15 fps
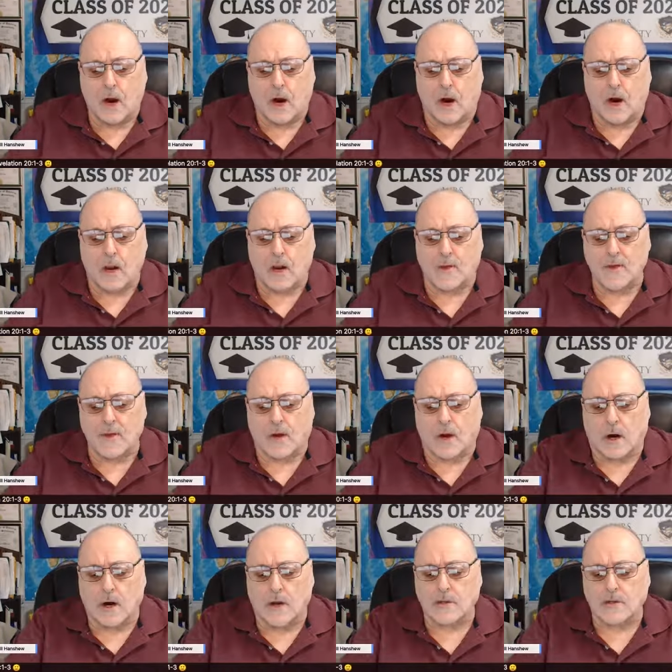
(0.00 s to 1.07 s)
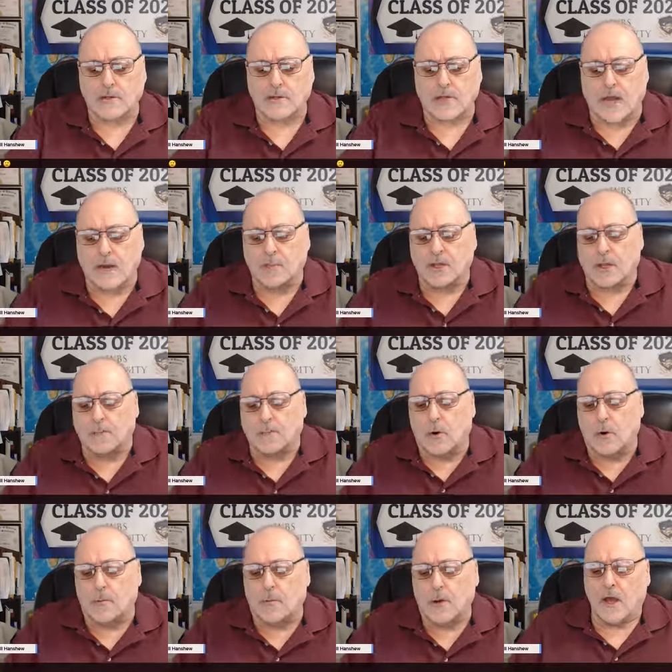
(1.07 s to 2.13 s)
All of the cardinals came with the
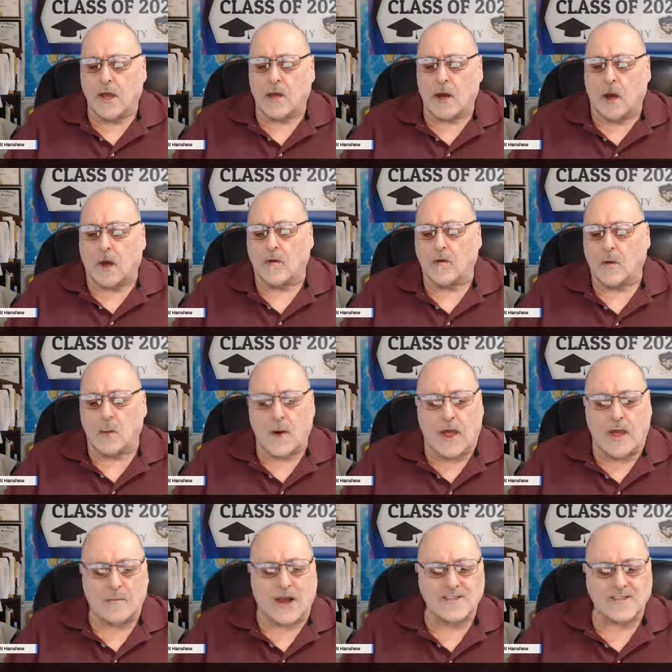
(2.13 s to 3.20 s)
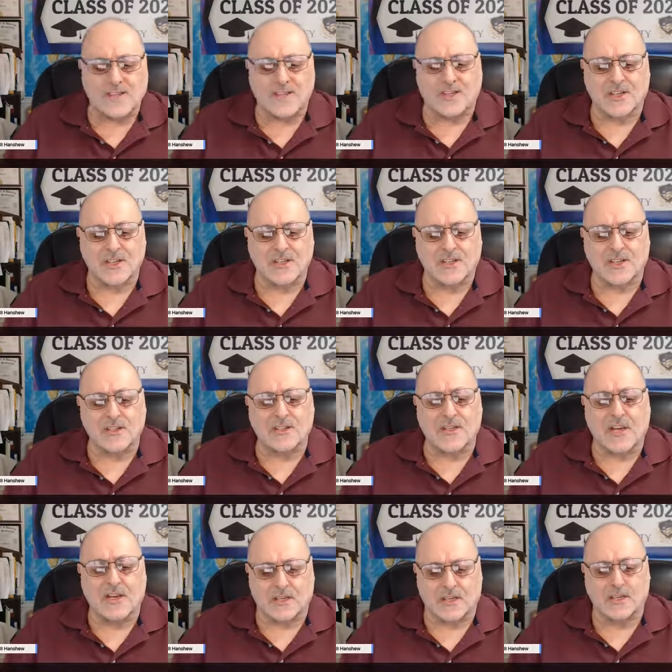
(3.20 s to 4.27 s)
pope, and all of the rabbi's assistants
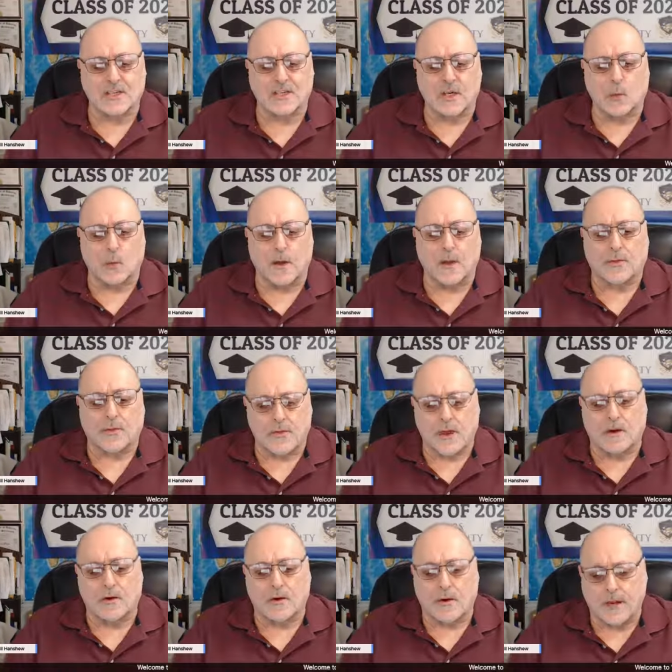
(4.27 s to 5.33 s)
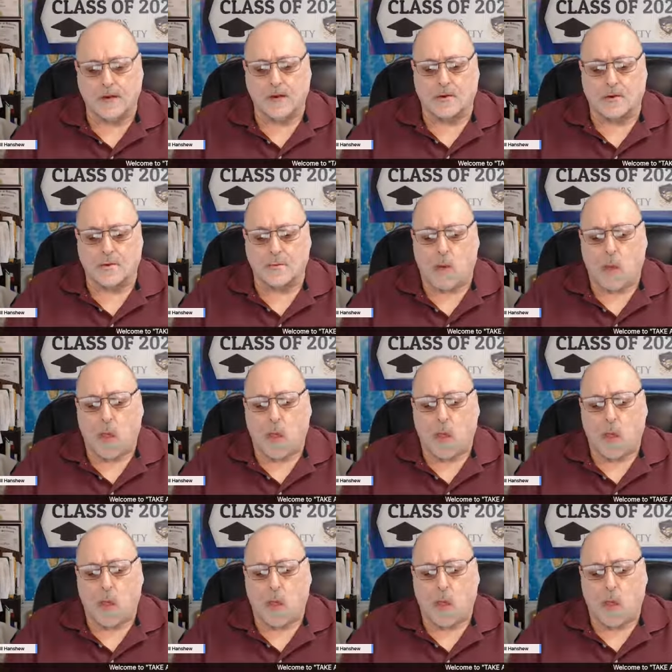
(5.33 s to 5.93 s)
attended with their leader.